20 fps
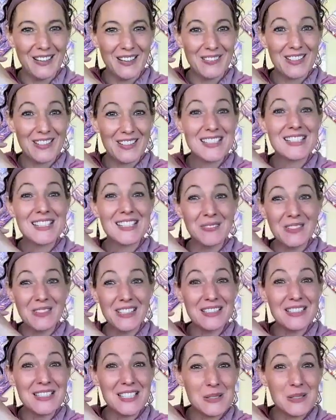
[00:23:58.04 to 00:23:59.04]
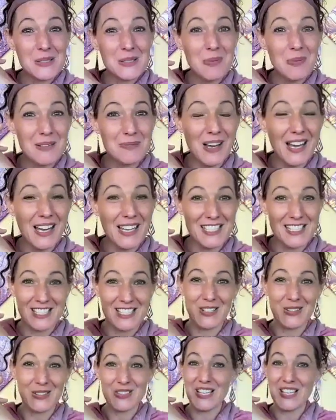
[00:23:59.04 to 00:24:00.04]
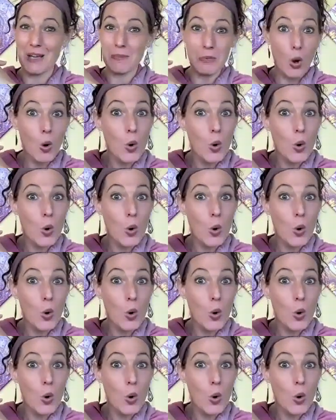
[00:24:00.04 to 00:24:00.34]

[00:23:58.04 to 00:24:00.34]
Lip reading: When someone else's pain body shows up,